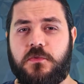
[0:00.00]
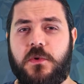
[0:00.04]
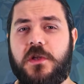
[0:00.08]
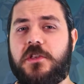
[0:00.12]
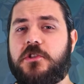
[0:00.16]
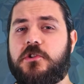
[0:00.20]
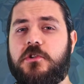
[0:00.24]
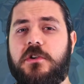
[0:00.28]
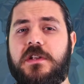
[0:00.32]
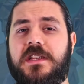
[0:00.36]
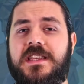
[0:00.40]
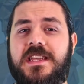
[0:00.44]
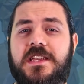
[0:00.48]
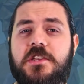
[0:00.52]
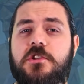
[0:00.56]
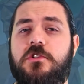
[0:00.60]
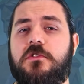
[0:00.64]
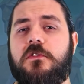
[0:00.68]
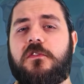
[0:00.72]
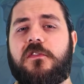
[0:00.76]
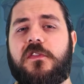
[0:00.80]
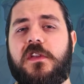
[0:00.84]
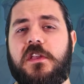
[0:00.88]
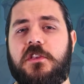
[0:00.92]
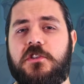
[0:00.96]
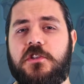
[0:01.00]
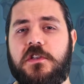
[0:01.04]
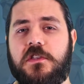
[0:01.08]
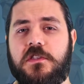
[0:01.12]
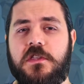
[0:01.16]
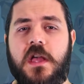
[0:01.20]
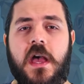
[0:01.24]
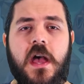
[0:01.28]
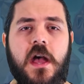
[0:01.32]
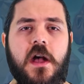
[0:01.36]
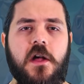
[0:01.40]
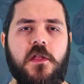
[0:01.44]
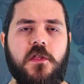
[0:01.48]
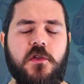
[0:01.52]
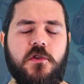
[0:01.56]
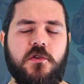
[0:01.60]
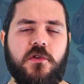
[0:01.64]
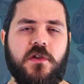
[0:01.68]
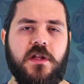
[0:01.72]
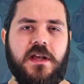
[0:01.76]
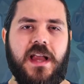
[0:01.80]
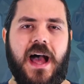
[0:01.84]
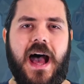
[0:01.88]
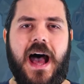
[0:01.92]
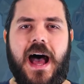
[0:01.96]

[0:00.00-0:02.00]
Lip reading: which are additional features that you can